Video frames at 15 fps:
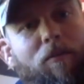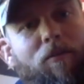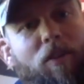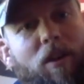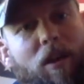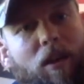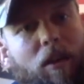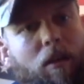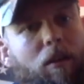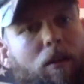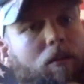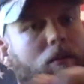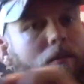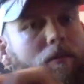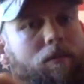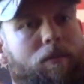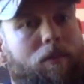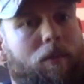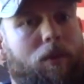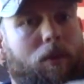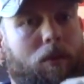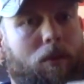fitting
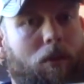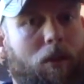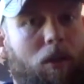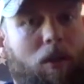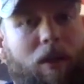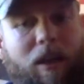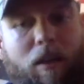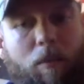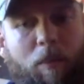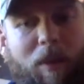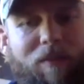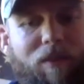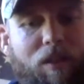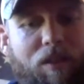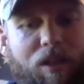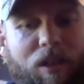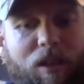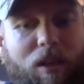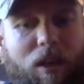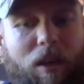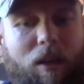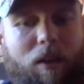in
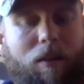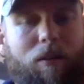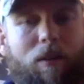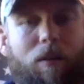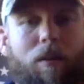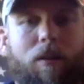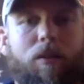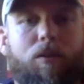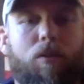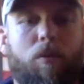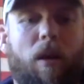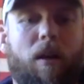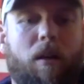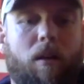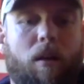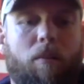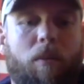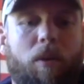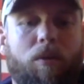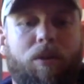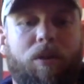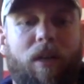PVC yet. It's threaded on
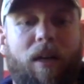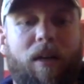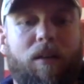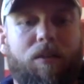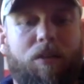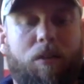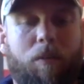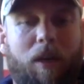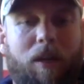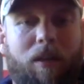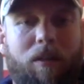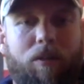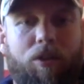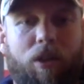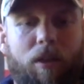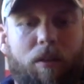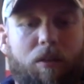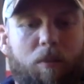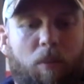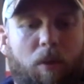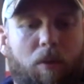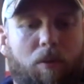both sides. You might need to check the
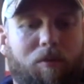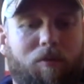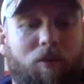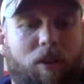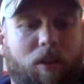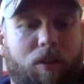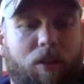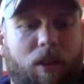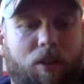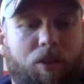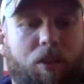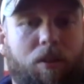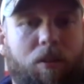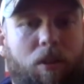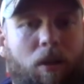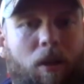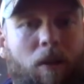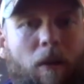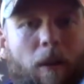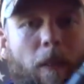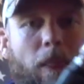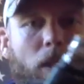sprinkler fitting section.
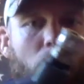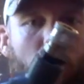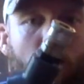The